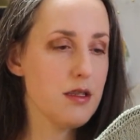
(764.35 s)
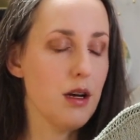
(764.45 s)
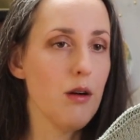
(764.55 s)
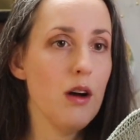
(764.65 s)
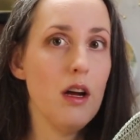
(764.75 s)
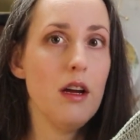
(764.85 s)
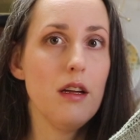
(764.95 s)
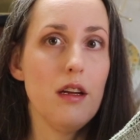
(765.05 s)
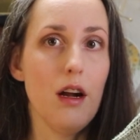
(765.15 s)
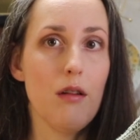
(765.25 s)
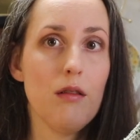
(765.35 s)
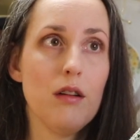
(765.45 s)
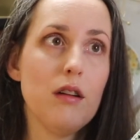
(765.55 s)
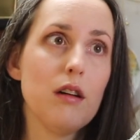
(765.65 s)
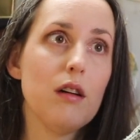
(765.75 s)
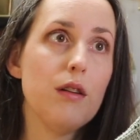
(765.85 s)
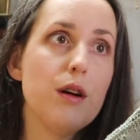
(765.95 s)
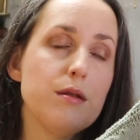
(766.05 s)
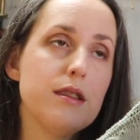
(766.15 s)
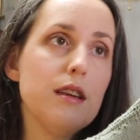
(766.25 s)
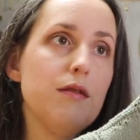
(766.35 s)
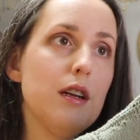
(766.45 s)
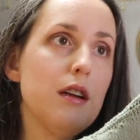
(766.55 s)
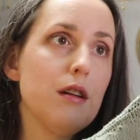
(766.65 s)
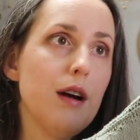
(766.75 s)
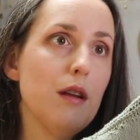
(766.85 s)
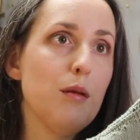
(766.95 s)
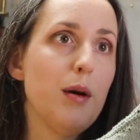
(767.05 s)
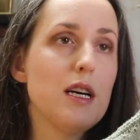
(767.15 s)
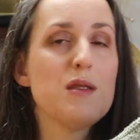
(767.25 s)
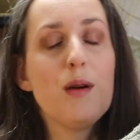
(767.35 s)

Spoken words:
So, you know, closely fitted around the bust,